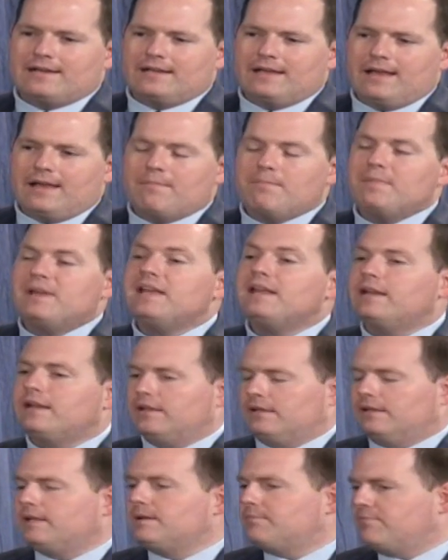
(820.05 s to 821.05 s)

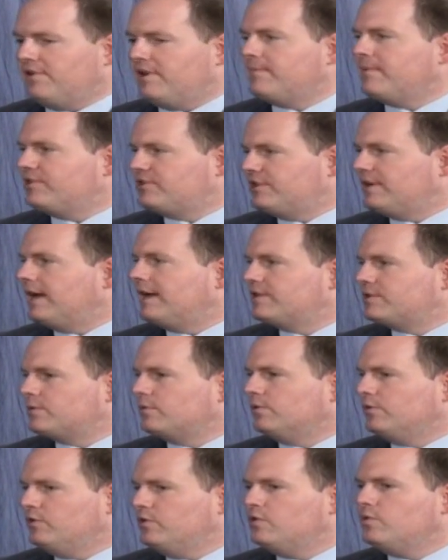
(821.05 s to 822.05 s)
immediately, pretty much in high
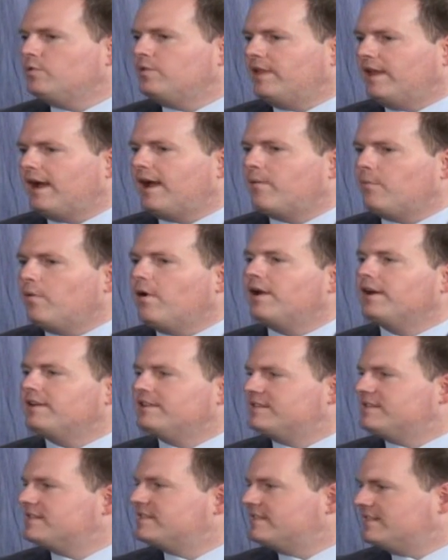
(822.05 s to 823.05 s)
school, knew that I
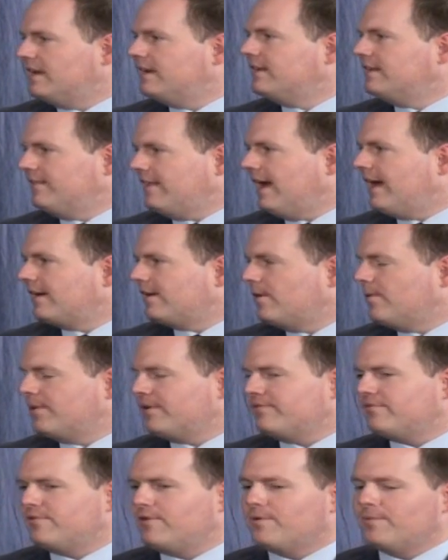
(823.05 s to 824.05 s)
wanted to study that
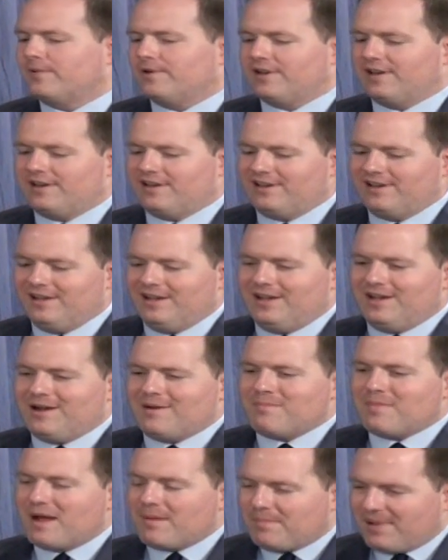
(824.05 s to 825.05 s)
going forward. And
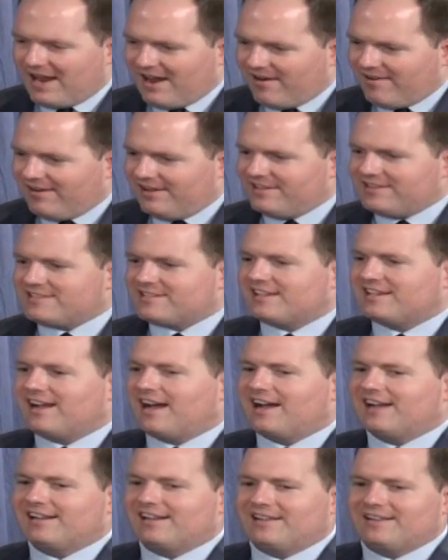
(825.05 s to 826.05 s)
my parents,
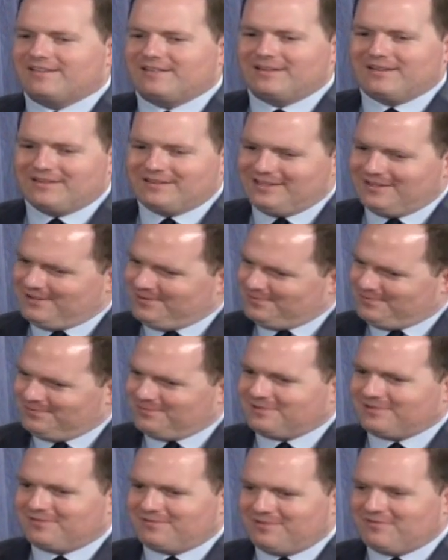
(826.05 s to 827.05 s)
God, you know,
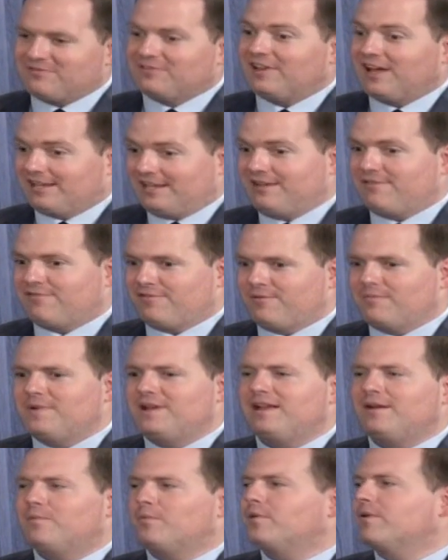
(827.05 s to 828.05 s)
lucky for
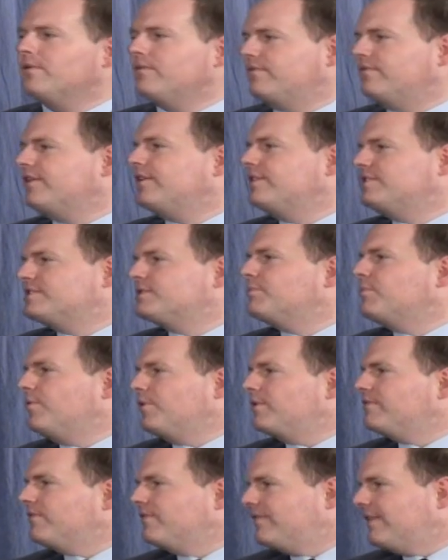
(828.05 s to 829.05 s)
me, were very
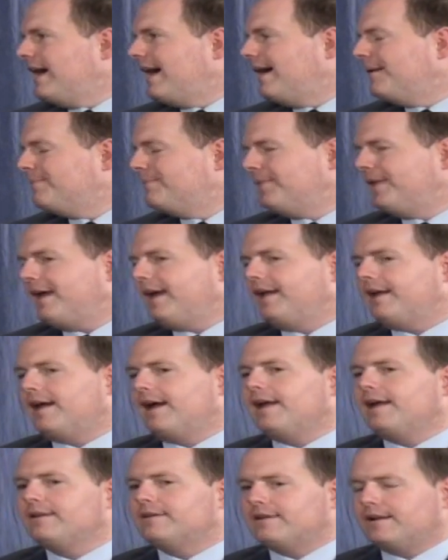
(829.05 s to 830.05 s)
supportive of that. And
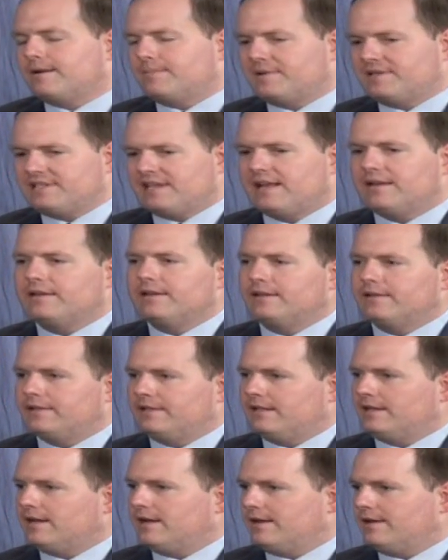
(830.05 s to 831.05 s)
I ended up attending
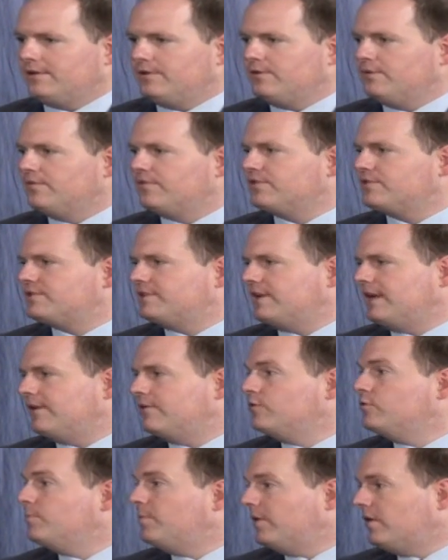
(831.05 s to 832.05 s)
the university
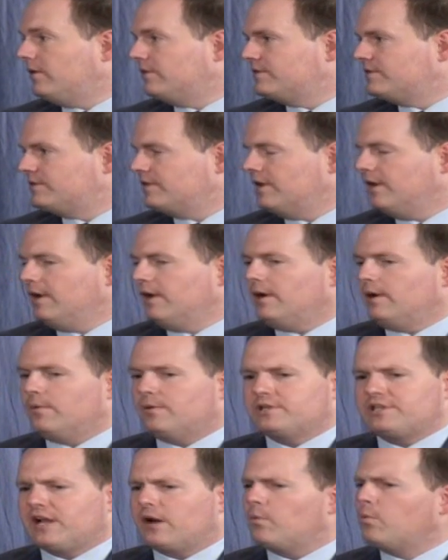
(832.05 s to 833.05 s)
at New Paltz,
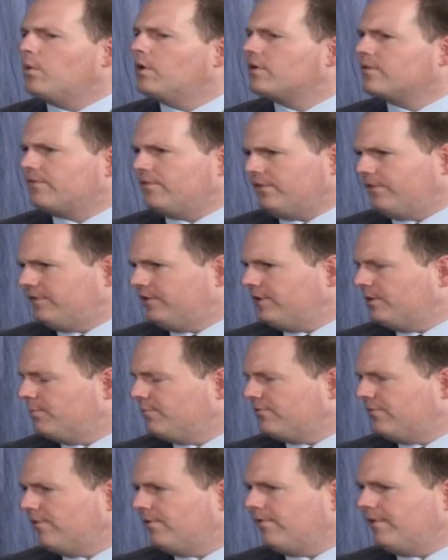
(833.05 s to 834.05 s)
which had a wonderful theater
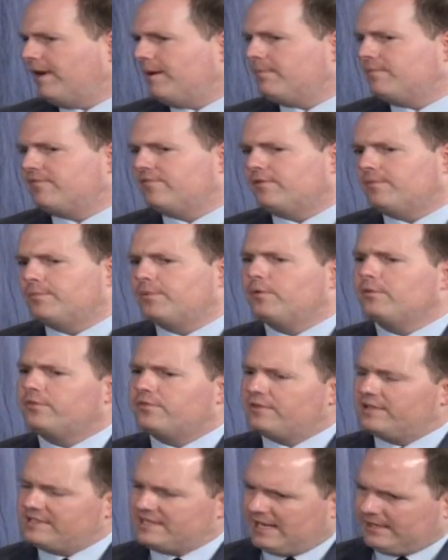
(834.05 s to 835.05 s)
program for
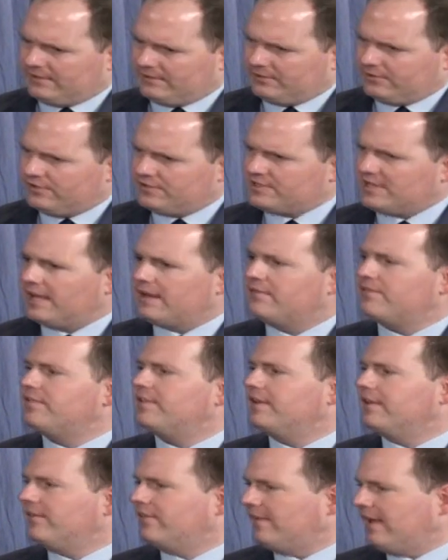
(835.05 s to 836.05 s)
both the technical side of
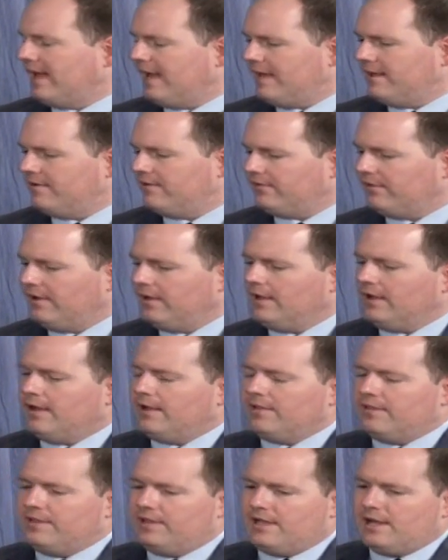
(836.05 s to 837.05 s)
things and
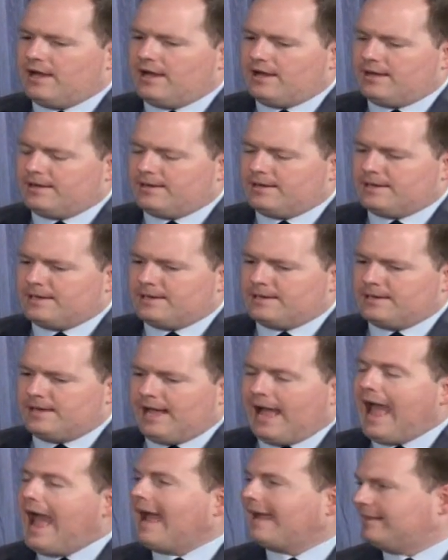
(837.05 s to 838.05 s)
the
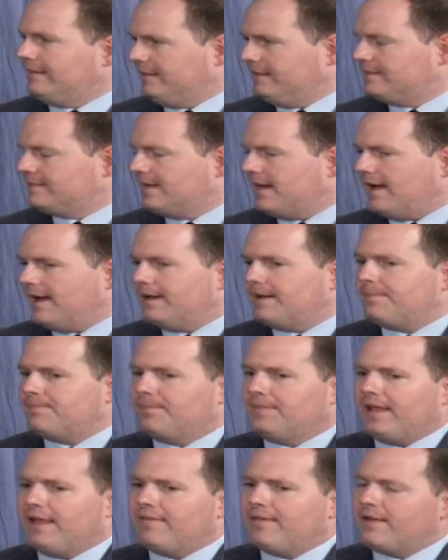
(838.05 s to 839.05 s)
acting side.
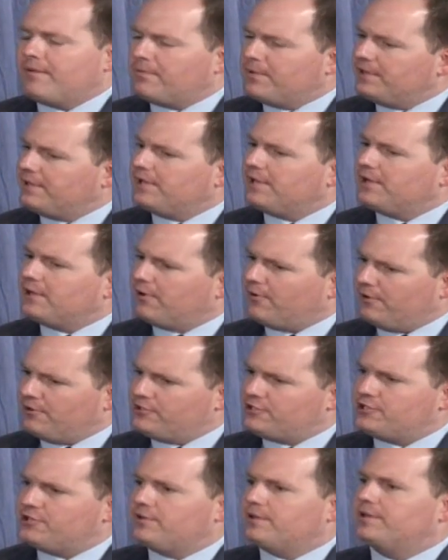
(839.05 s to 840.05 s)
And they really
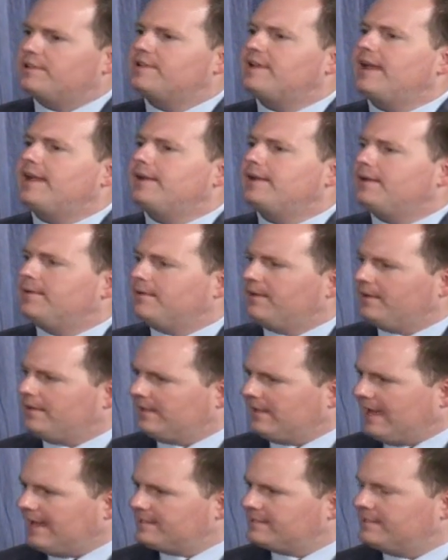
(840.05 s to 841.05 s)
encouraged you to take
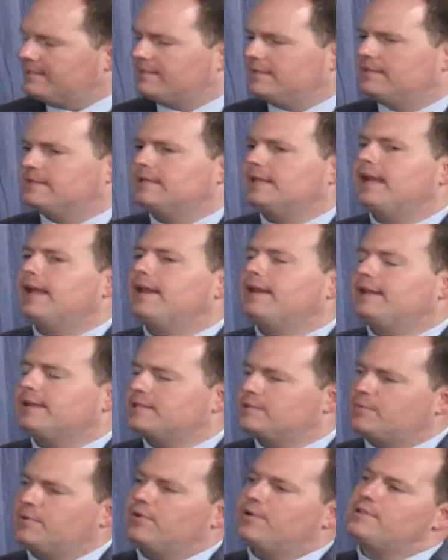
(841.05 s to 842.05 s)
classes and to gain
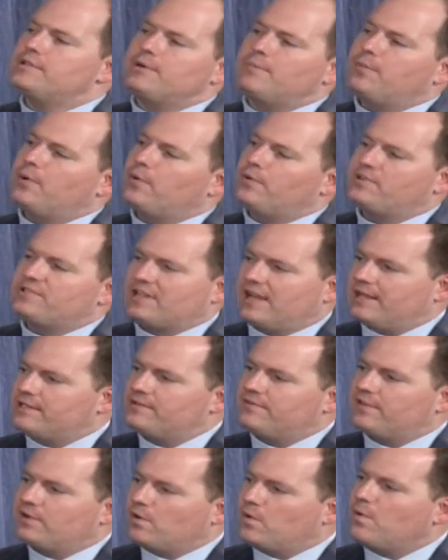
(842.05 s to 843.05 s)
experience on both
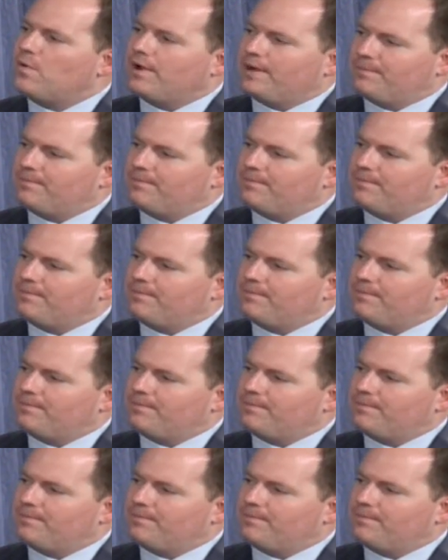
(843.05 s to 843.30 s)
sides of the coin,